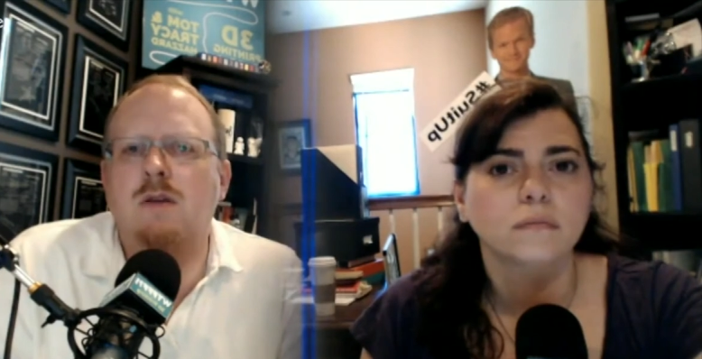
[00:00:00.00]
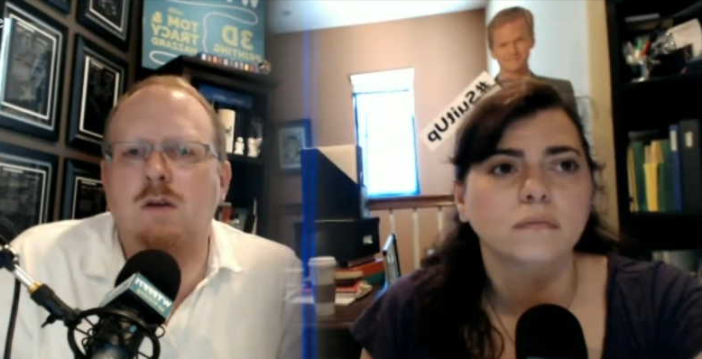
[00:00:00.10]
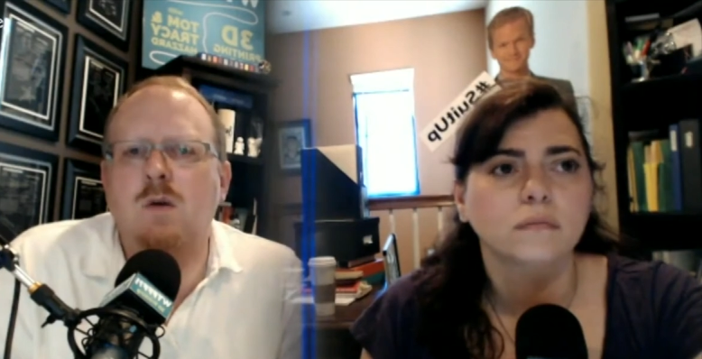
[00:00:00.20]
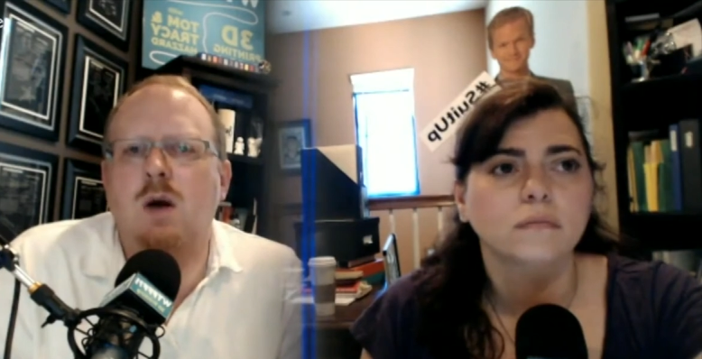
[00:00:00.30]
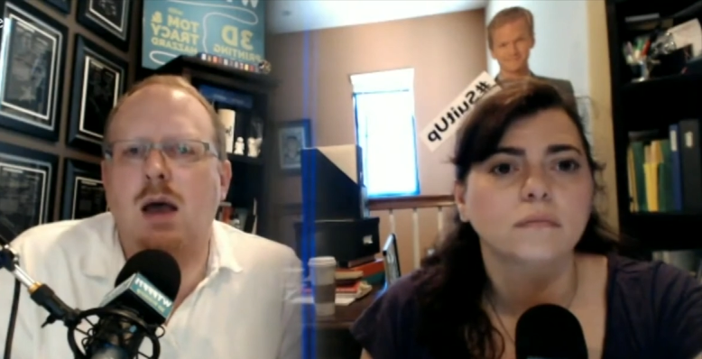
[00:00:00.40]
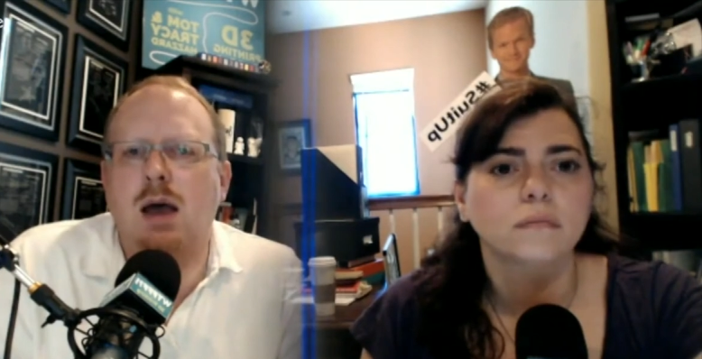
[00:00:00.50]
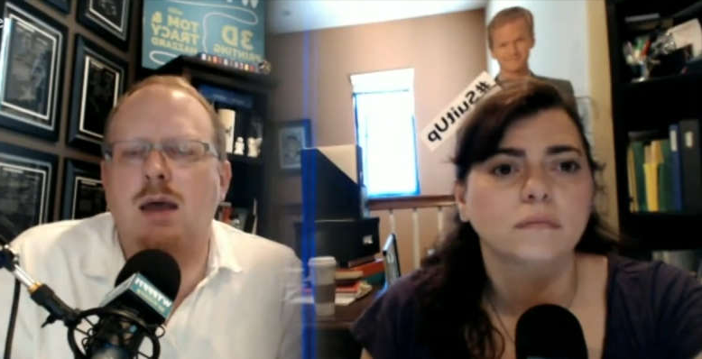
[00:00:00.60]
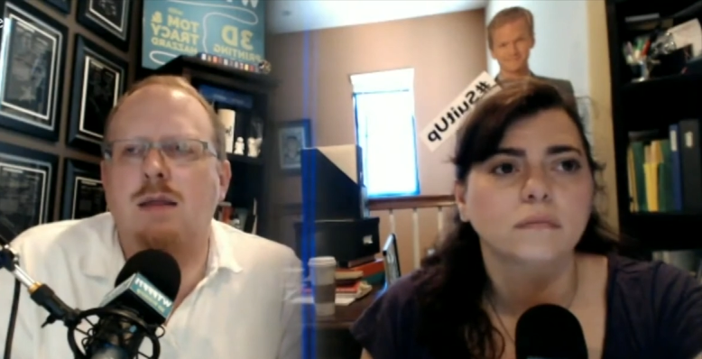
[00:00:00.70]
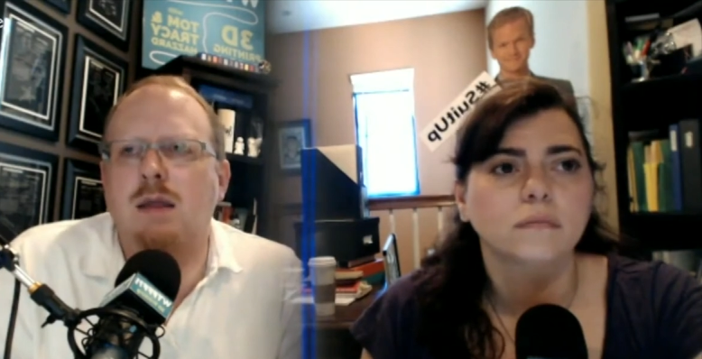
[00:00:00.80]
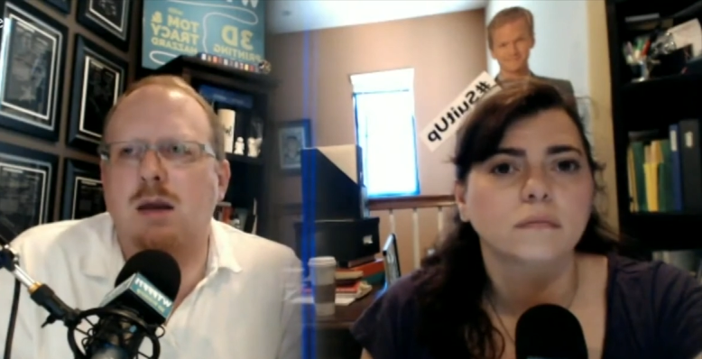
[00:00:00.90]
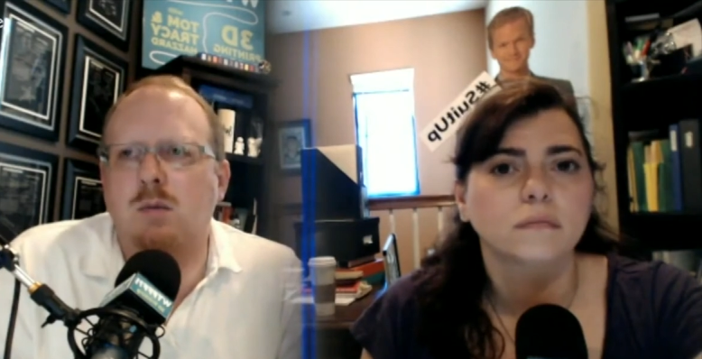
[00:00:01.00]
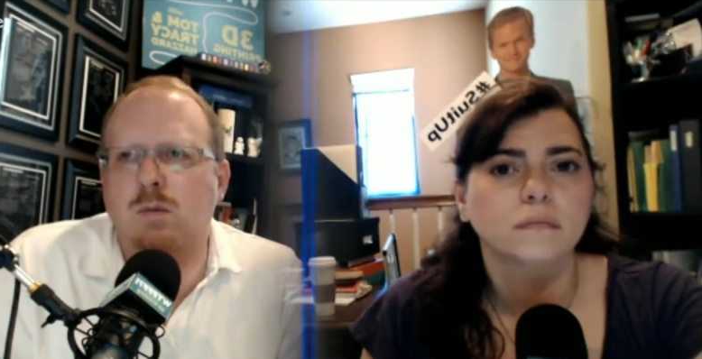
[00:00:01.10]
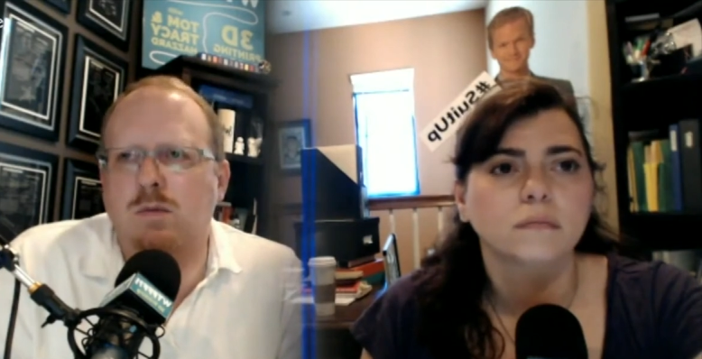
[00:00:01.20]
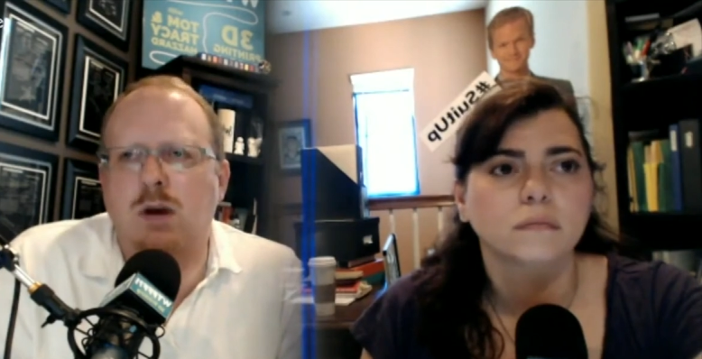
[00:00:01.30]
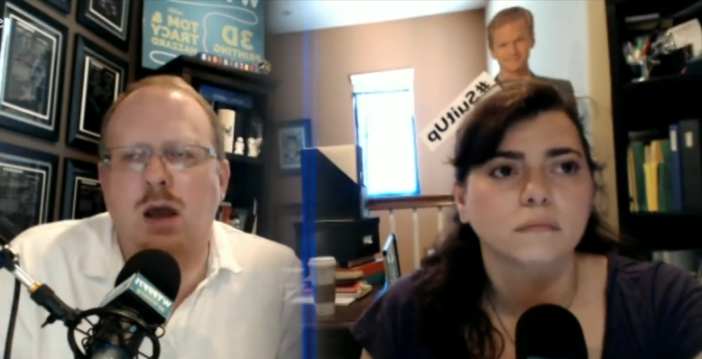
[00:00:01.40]
Speaker 1: too high, and
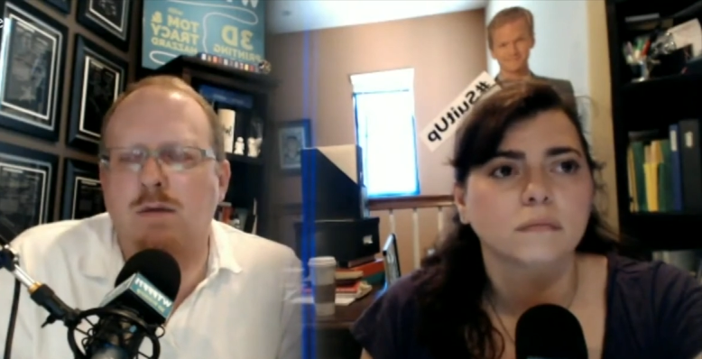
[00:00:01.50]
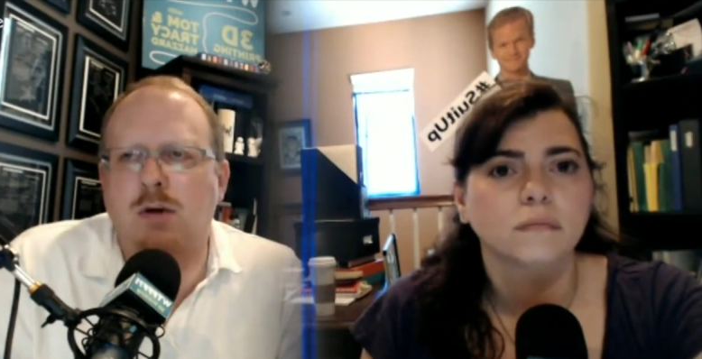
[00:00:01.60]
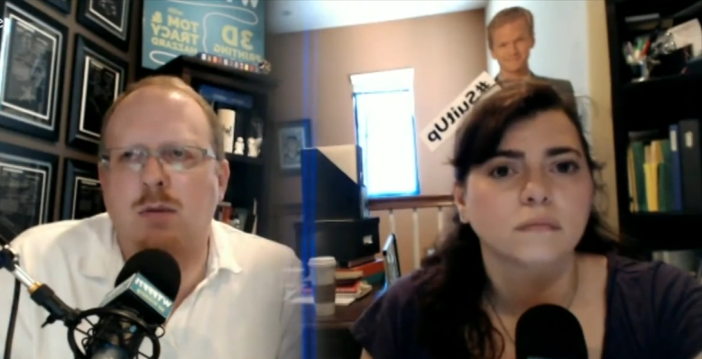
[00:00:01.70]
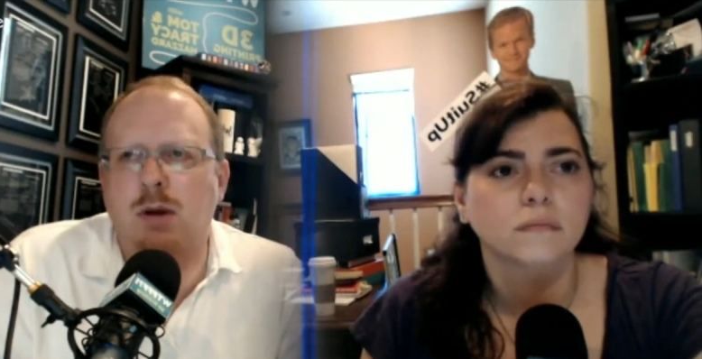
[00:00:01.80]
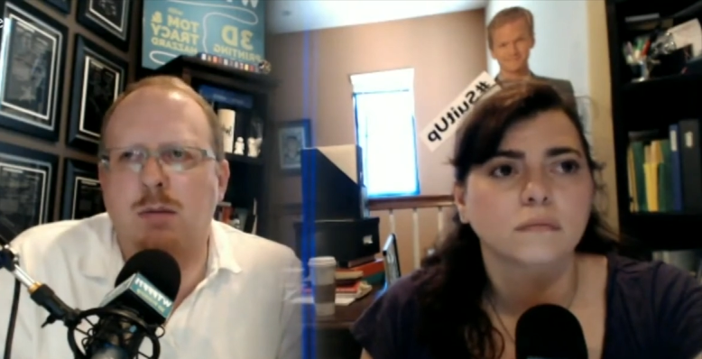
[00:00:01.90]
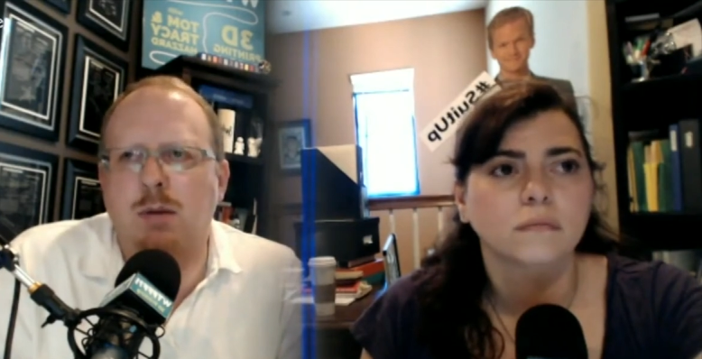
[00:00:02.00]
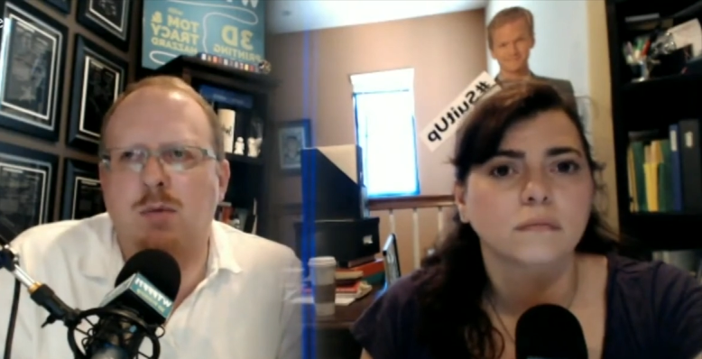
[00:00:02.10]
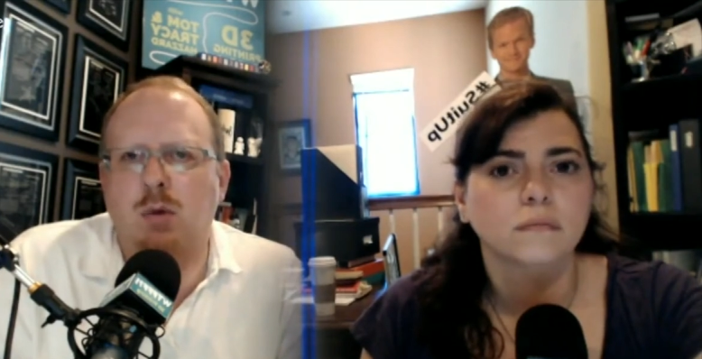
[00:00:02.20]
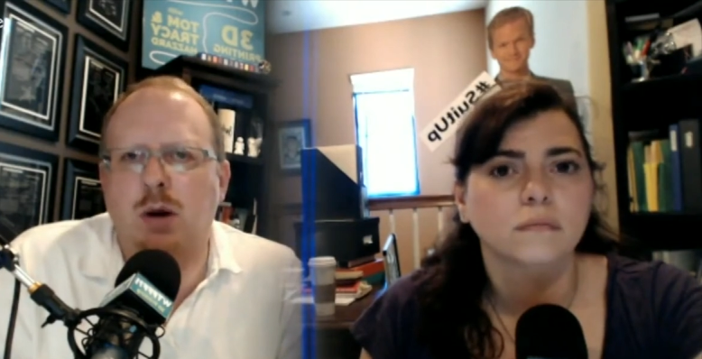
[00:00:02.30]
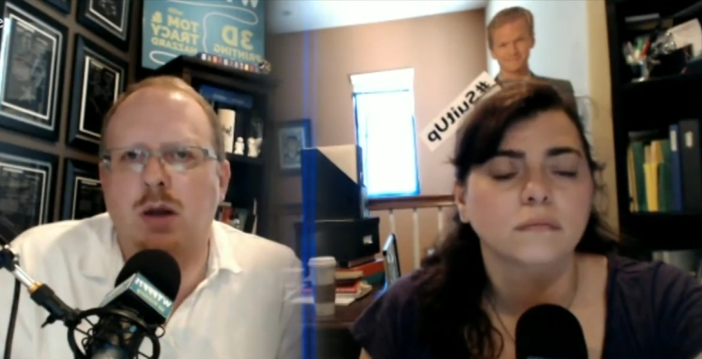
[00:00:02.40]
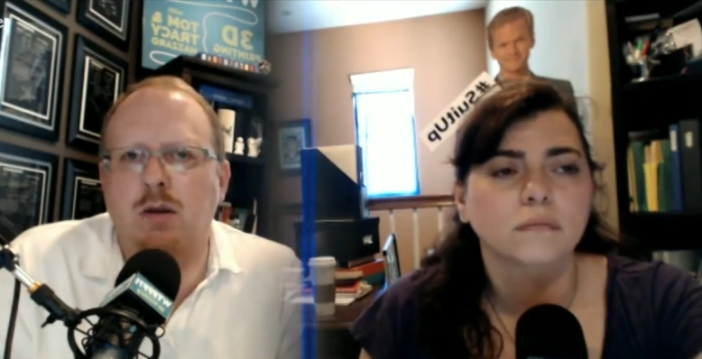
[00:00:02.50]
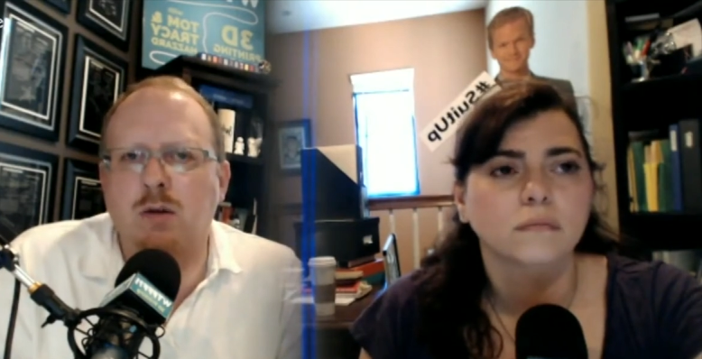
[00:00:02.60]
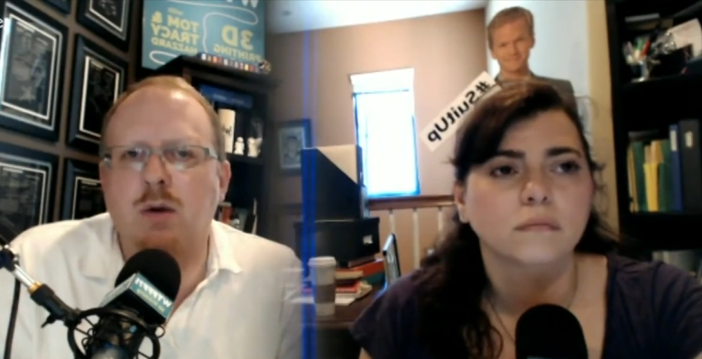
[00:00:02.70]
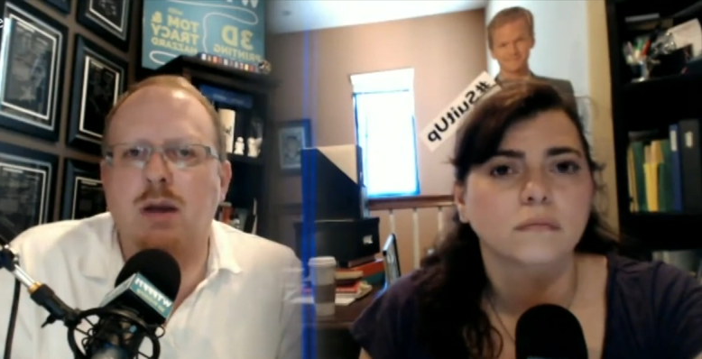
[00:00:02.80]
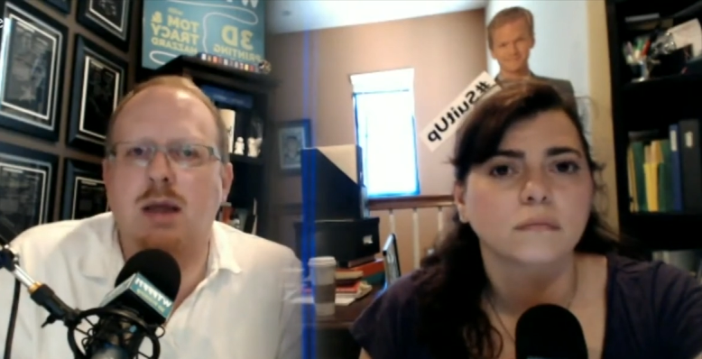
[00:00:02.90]
not very many people were going to
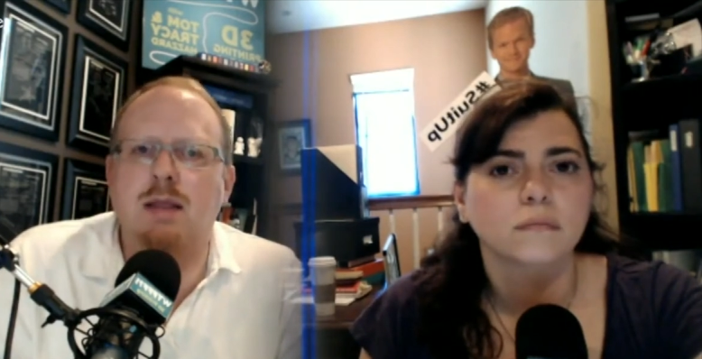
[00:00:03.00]
do it.